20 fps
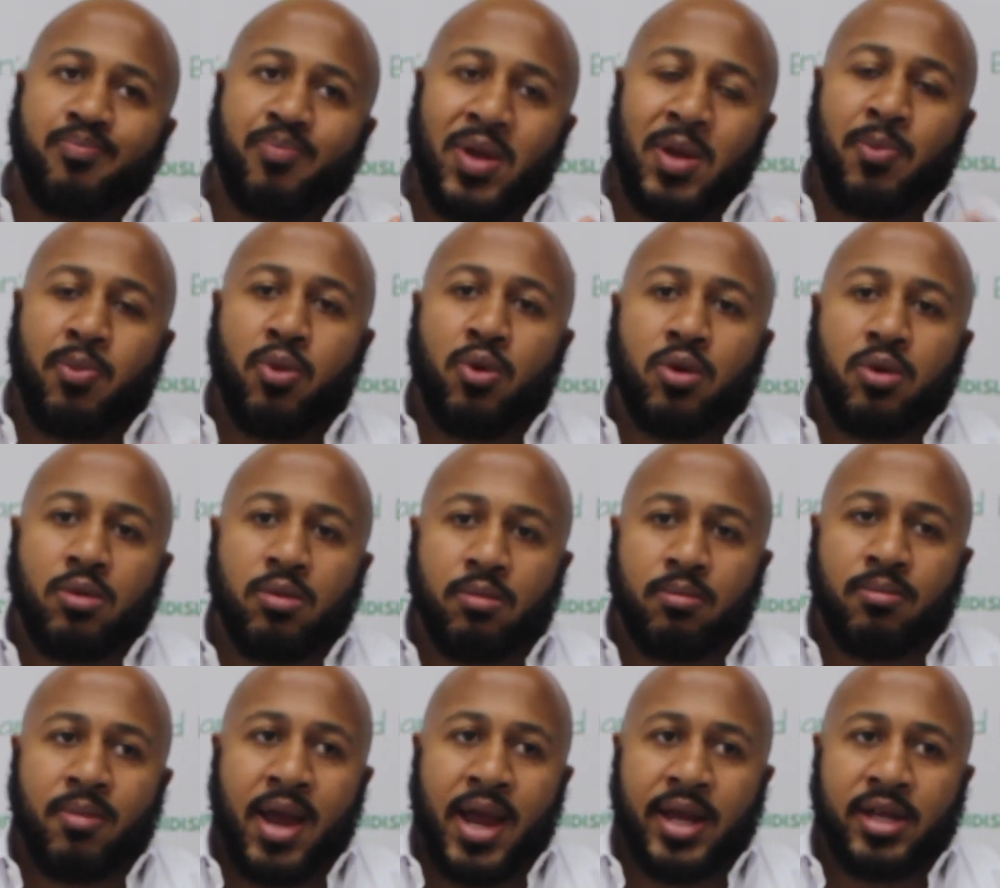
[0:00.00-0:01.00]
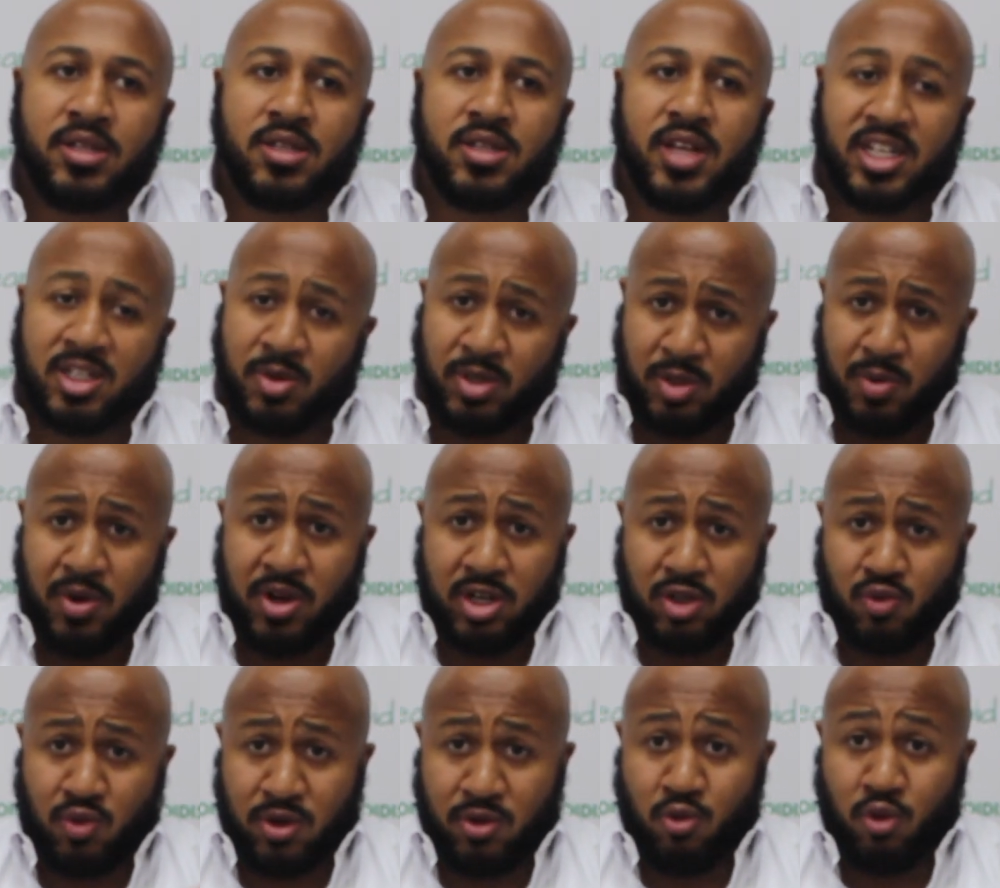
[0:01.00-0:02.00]
people might, especially
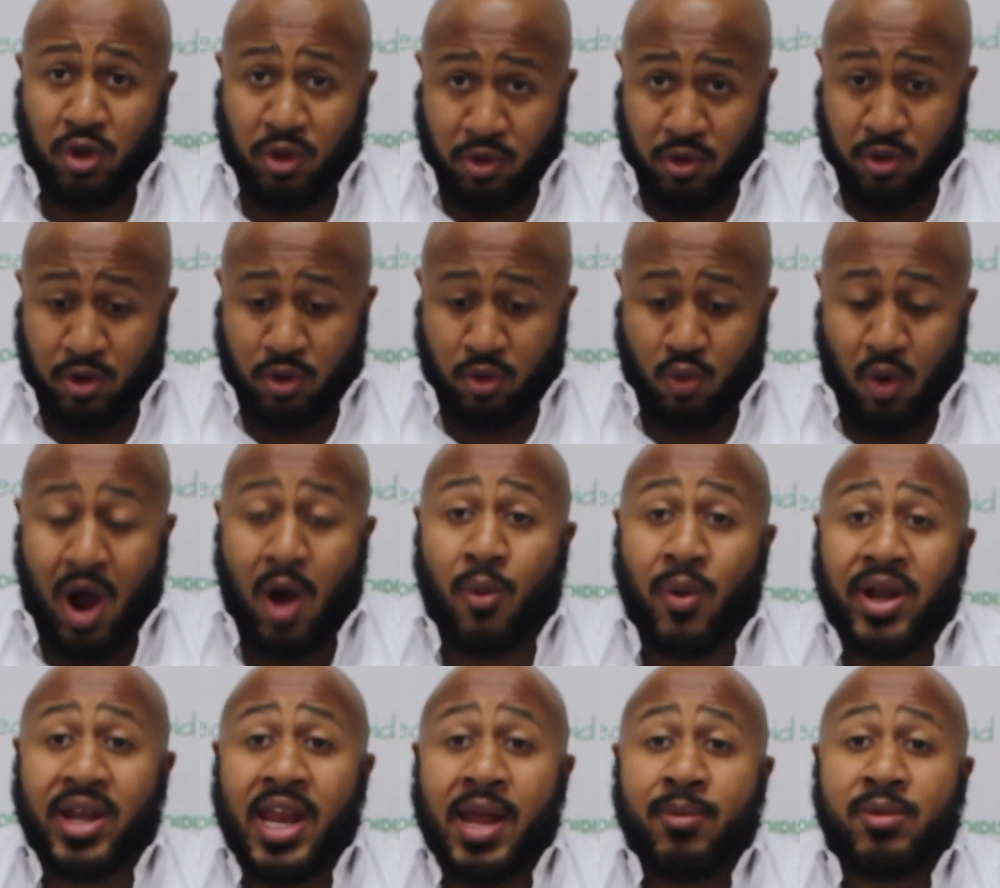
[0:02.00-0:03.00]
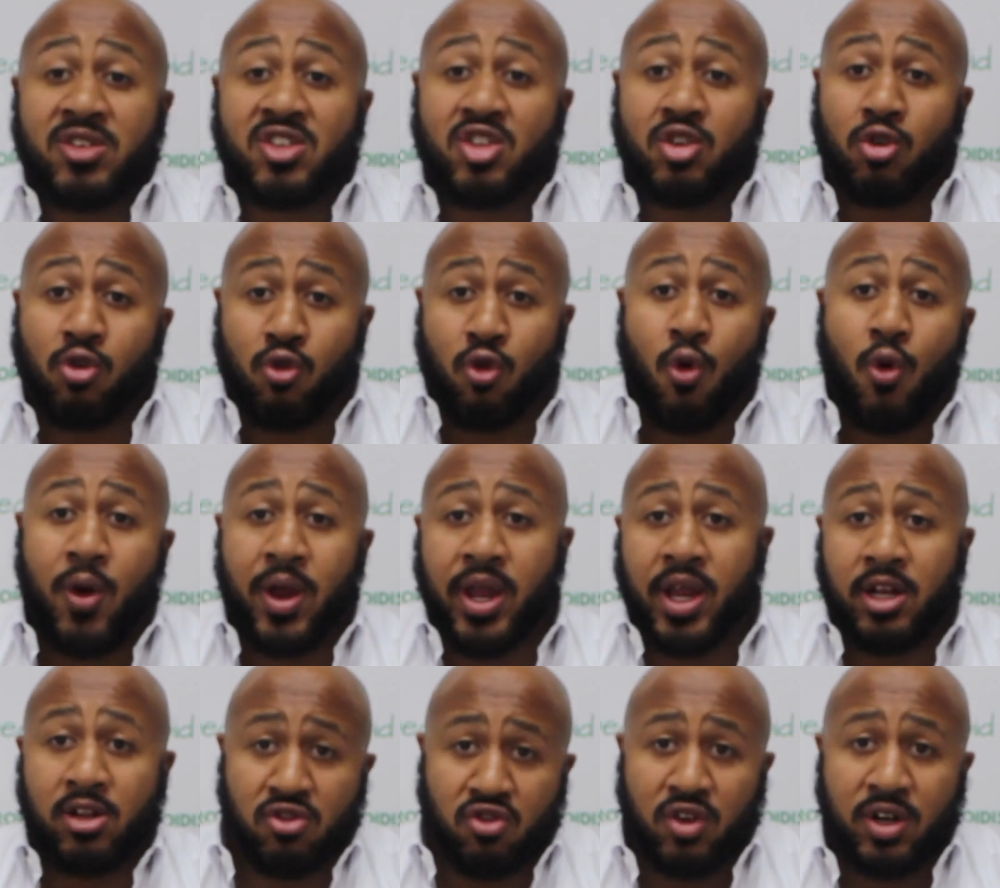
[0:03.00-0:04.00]
because the Huawei name is still
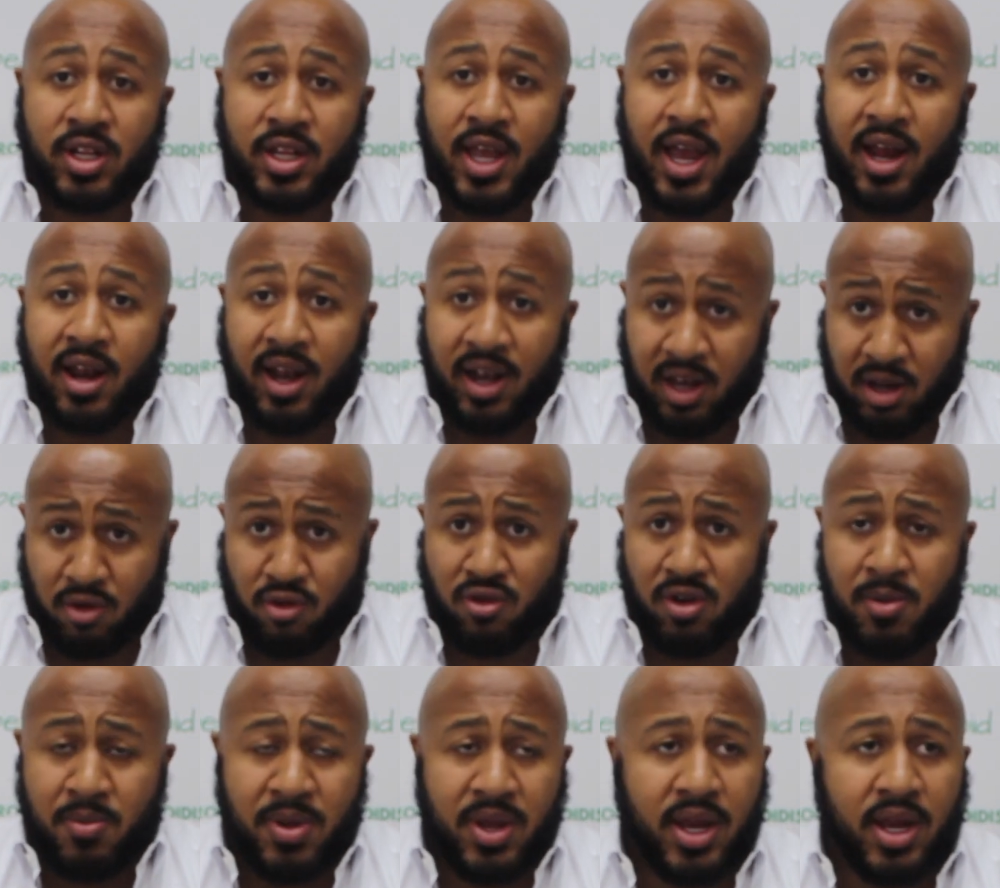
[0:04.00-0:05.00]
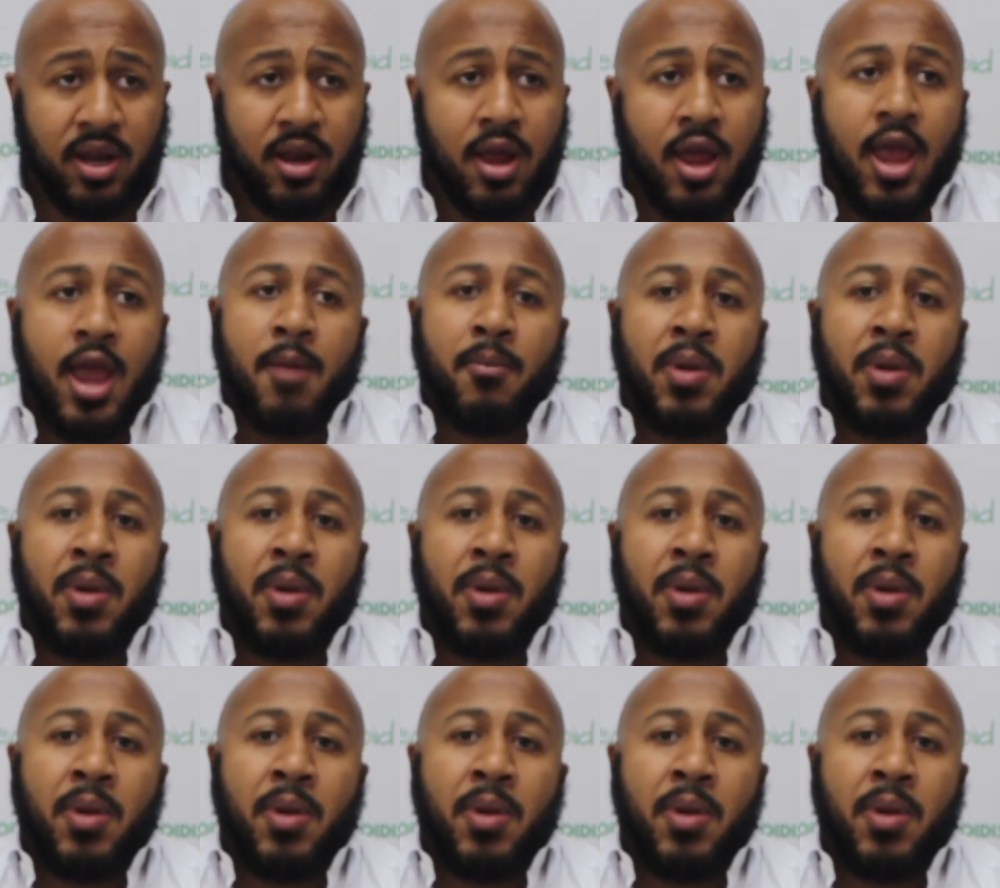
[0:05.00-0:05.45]
growing in Trinidad and the Caribbean,